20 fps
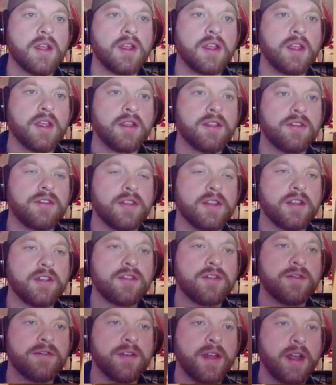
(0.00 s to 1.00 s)
is this
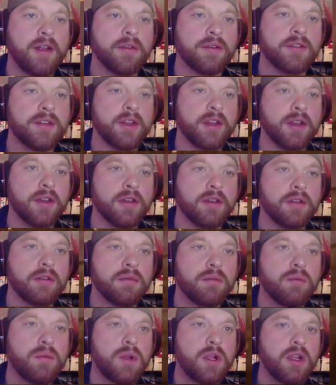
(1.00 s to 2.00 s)
fountain.
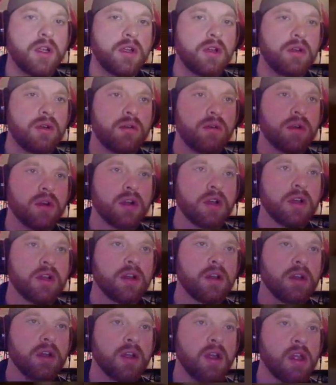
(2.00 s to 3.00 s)
Woo!
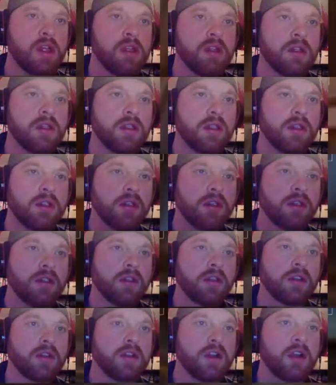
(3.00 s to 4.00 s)

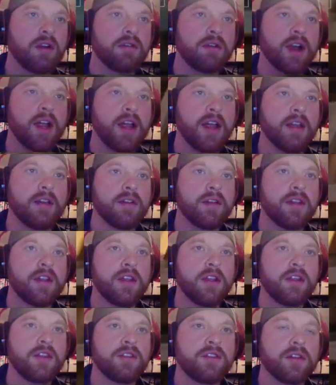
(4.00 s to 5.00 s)
Alright,
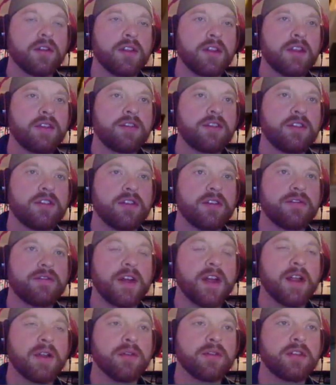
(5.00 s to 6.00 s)
so this is the
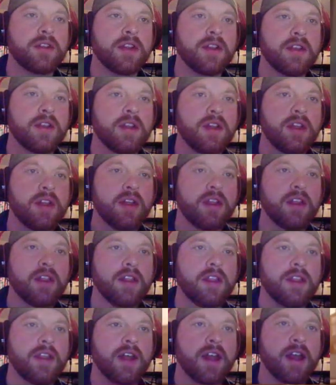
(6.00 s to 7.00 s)
fountain
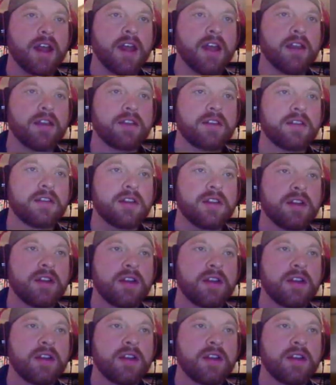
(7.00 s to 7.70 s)
that